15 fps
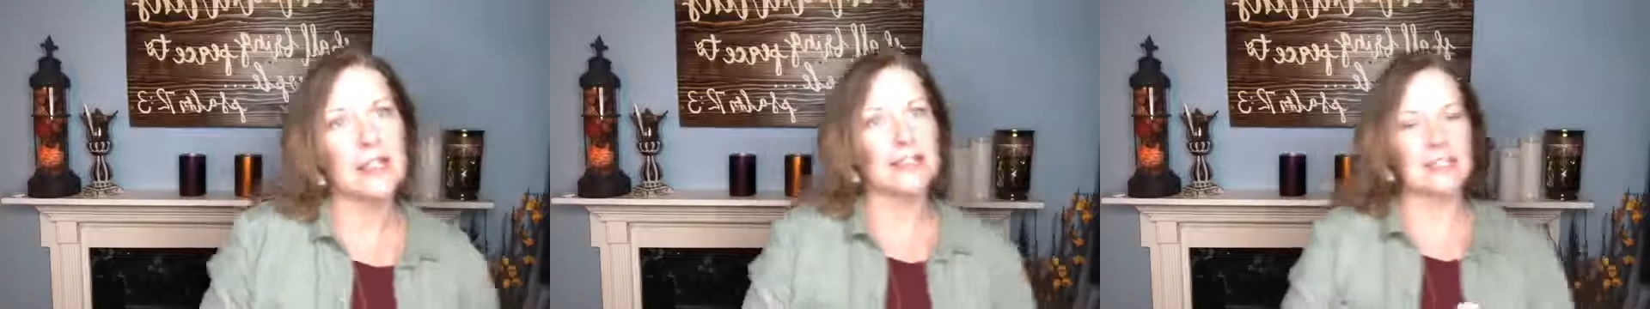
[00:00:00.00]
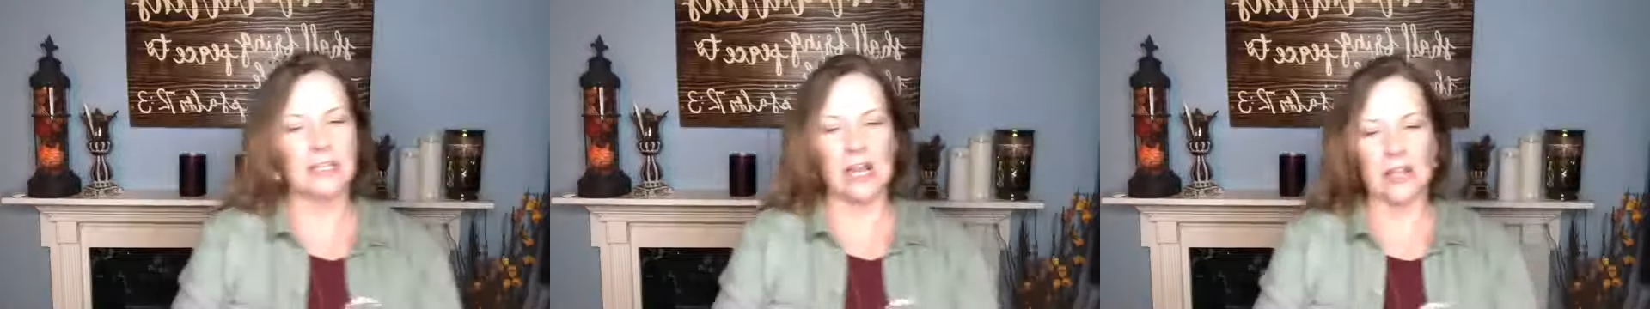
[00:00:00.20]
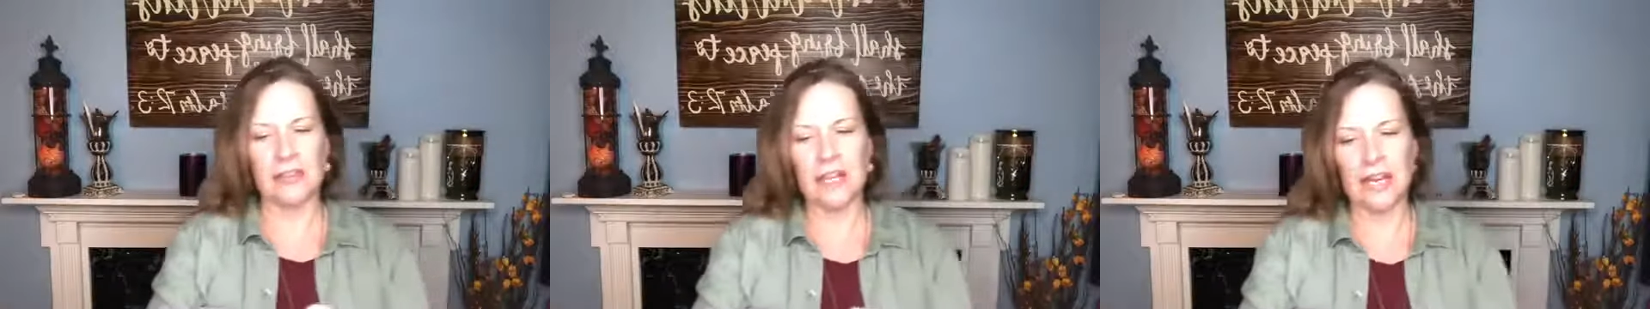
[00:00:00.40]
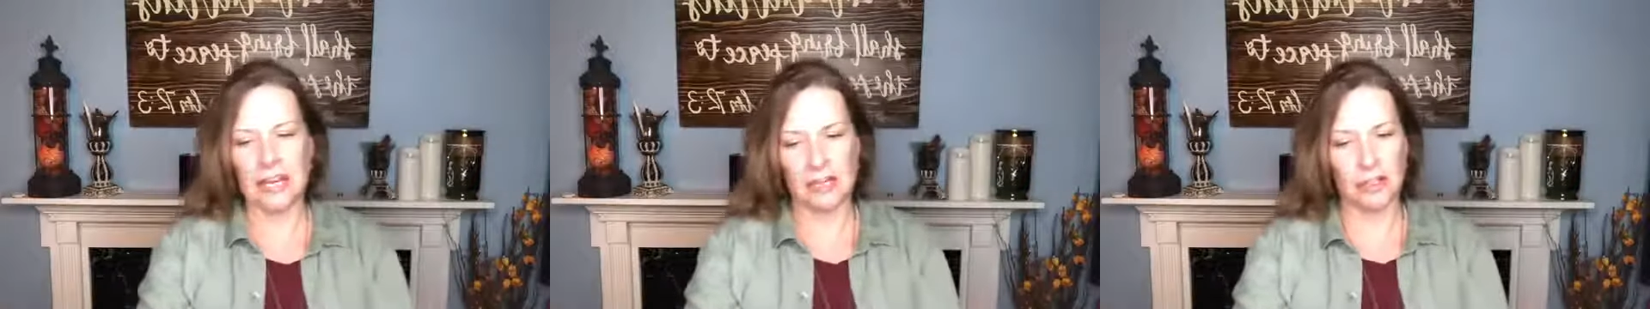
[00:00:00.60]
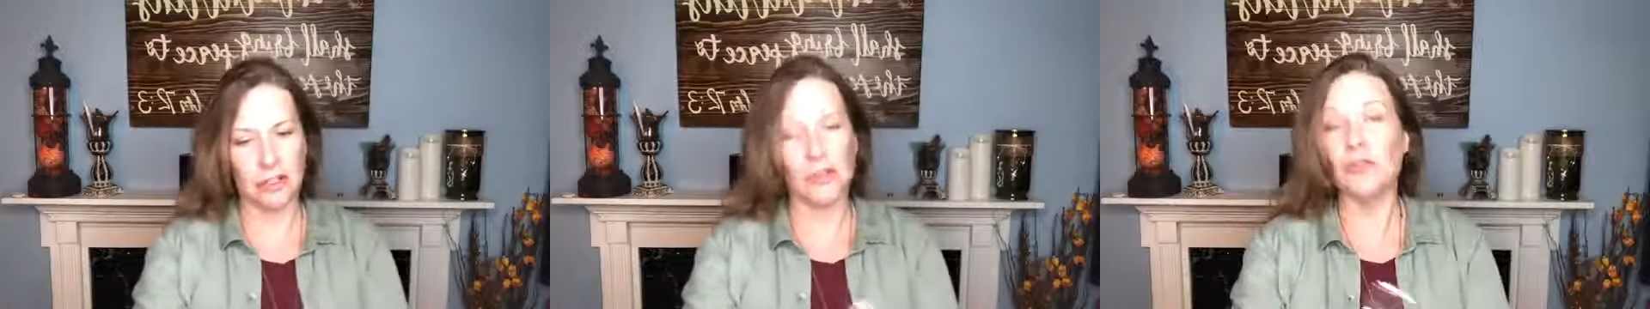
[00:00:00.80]
that's not the
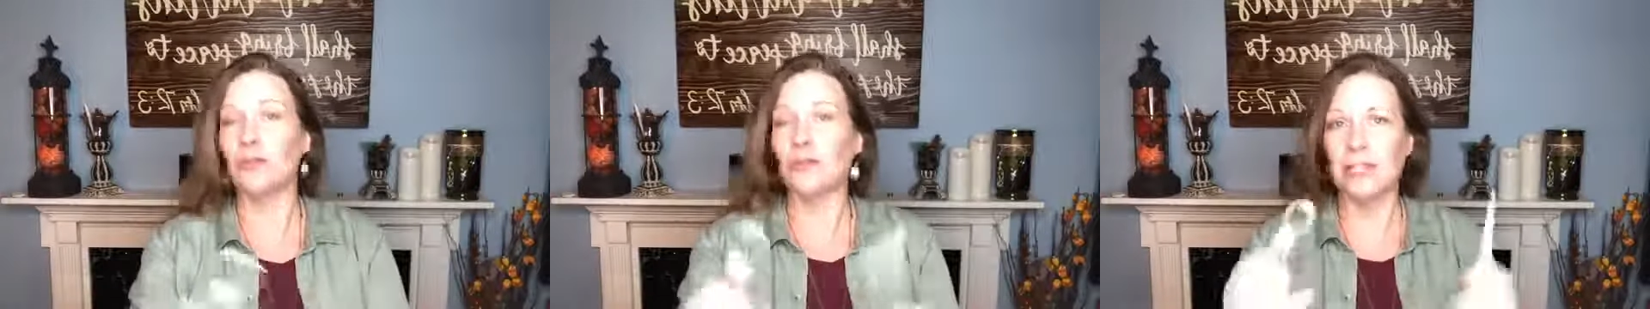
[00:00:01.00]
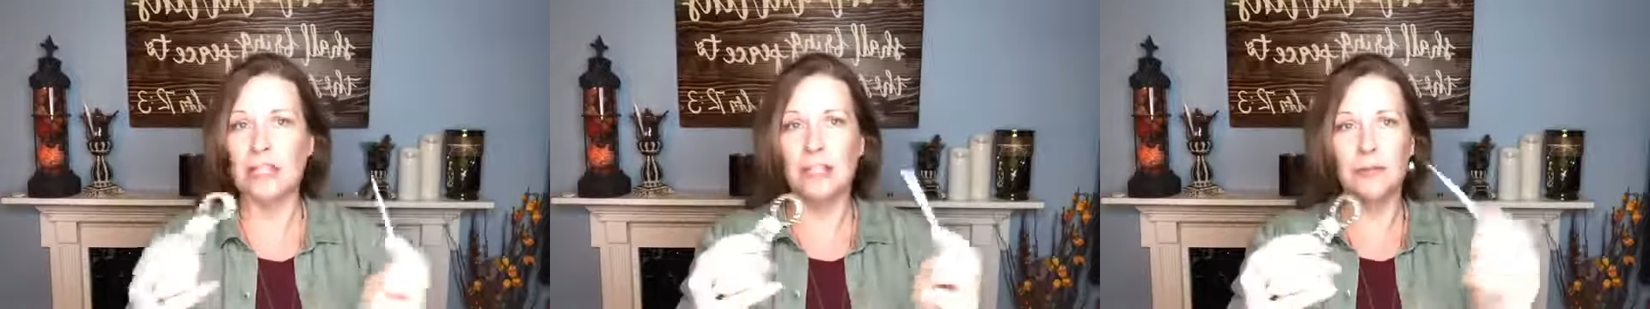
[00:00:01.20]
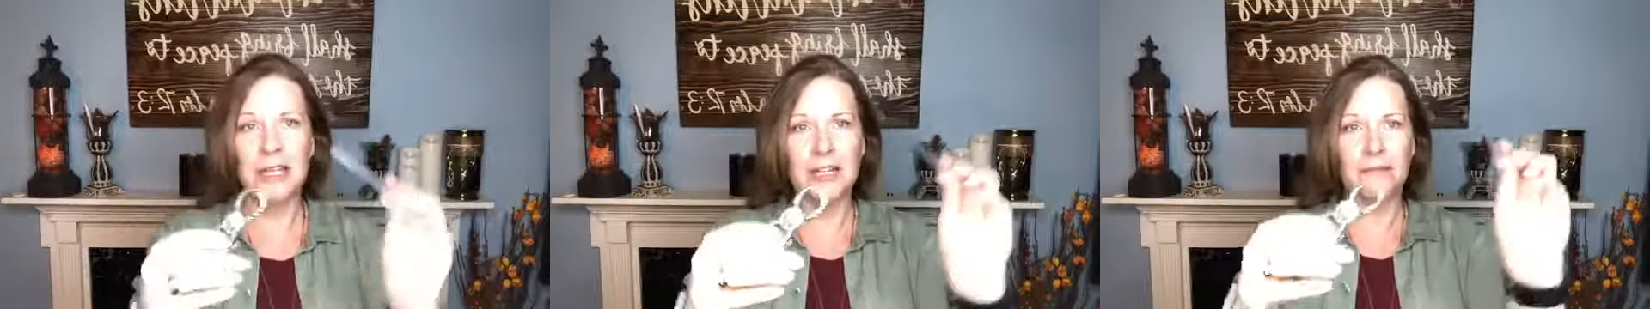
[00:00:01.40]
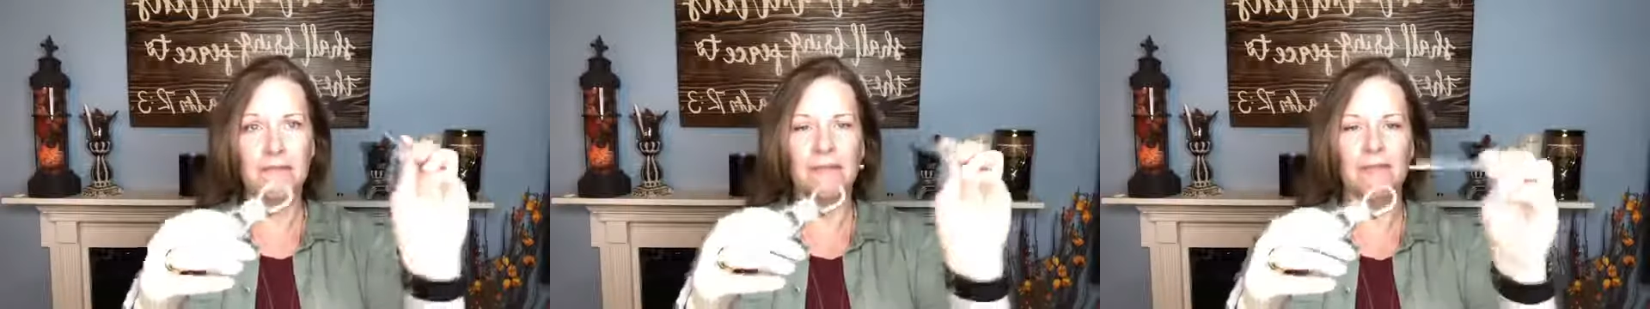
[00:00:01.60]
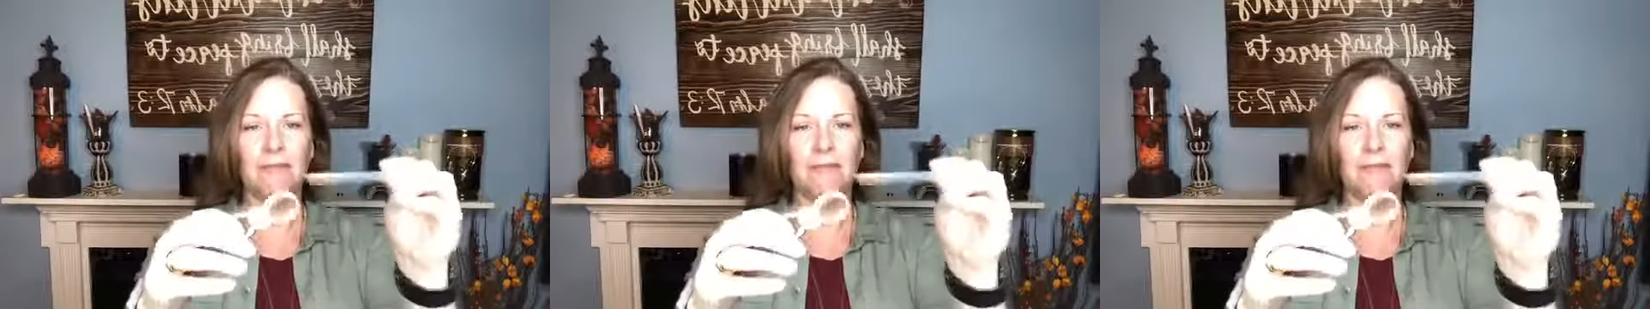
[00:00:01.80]
case. You do need to be